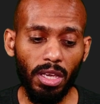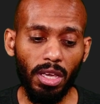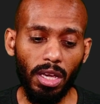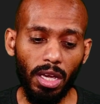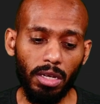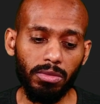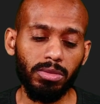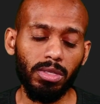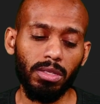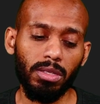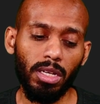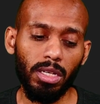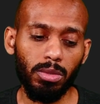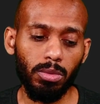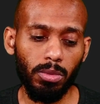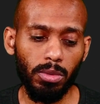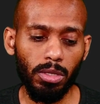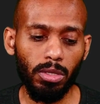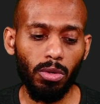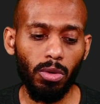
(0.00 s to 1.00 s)
After that,
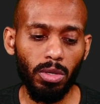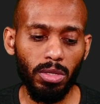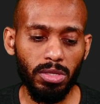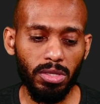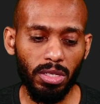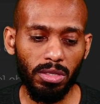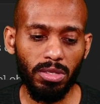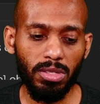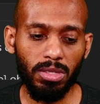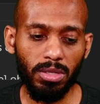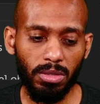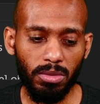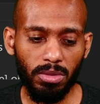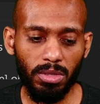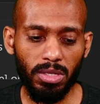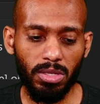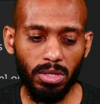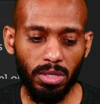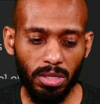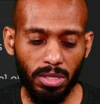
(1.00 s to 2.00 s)
we call set
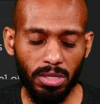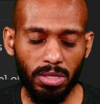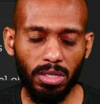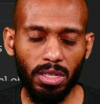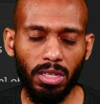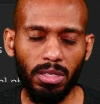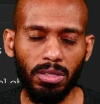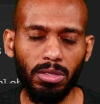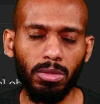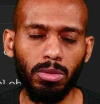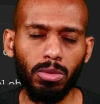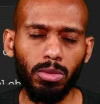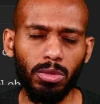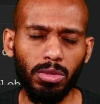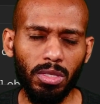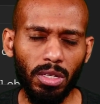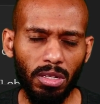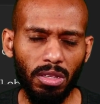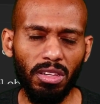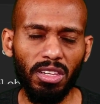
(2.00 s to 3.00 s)
state to
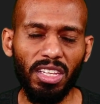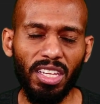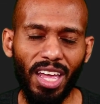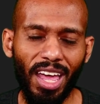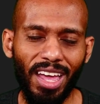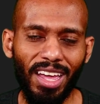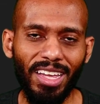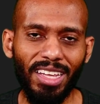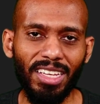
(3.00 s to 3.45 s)
tell the